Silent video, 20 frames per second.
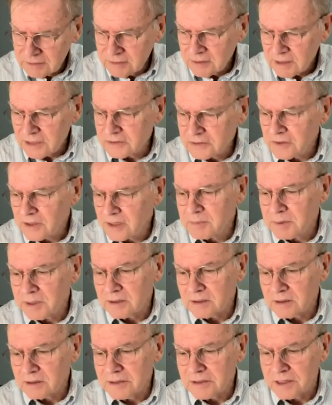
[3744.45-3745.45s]
I try to be a
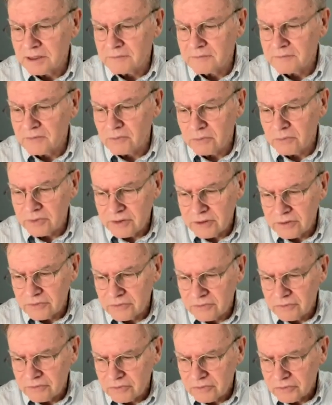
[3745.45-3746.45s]
little careful with
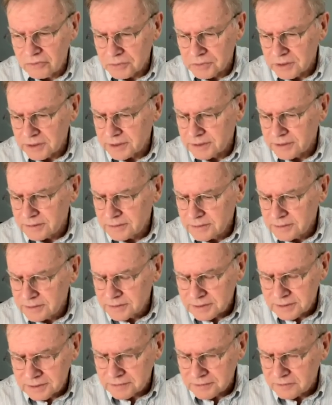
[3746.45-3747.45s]
these truly
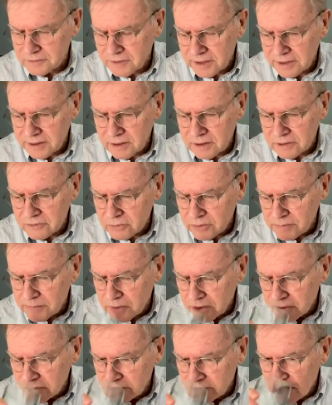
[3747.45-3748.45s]
scandalous
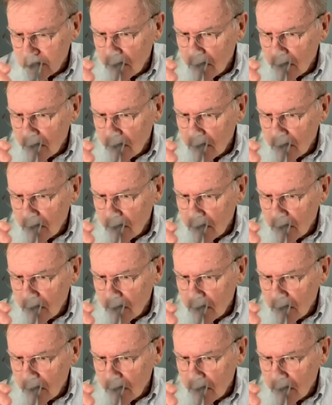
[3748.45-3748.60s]
remarks.